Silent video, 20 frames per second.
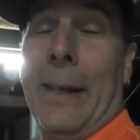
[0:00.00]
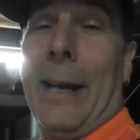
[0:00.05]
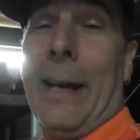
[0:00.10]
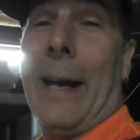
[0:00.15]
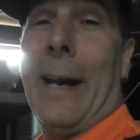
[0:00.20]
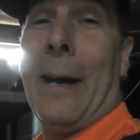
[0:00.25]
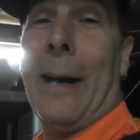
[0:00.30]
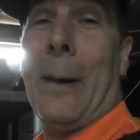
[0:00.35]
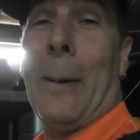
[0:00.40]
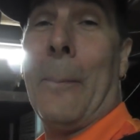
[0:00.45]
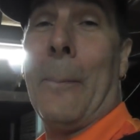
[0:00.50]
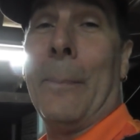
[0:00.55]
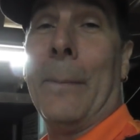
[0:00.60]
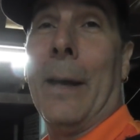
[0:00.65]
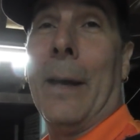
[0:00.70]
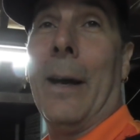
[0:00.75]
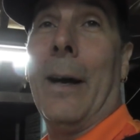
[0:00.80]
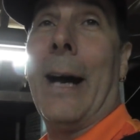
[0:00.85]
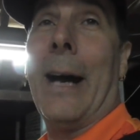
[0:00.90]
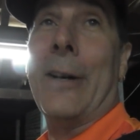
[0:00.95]

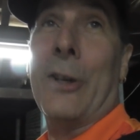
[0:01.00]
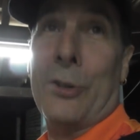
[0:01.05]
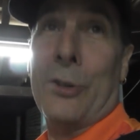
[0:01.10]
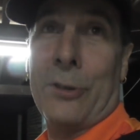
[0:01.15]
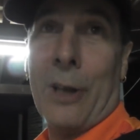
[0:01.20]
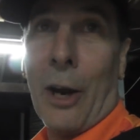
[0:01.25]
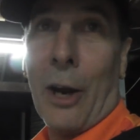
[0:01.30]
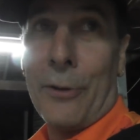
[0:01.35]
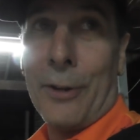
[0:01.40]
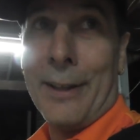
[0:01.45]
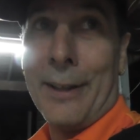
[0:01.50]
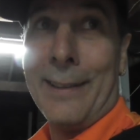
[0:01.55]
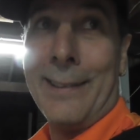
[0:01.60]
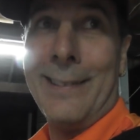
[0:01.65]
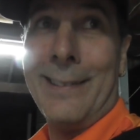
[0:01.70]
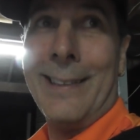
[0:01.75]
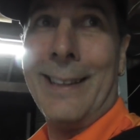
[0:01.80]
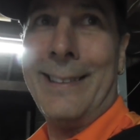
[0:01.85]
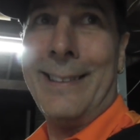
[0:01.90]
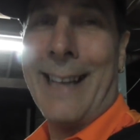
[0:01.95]
I just know that
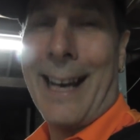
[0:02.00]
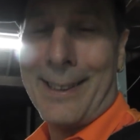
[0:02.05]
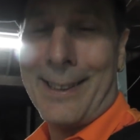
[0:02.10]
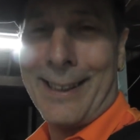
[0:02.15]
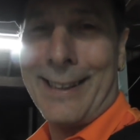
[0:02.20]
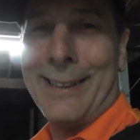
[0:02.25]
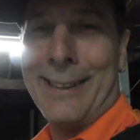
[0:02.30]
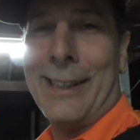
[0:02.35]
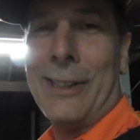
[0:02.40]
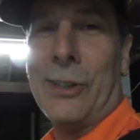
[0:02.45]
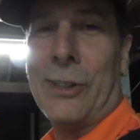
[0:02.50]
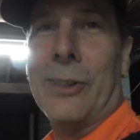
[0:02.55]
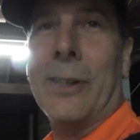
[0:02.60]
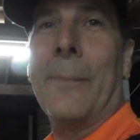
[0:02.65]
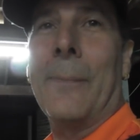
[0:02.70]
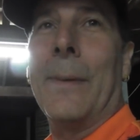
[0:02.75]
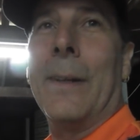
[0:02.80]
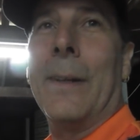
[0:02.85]
it does exist.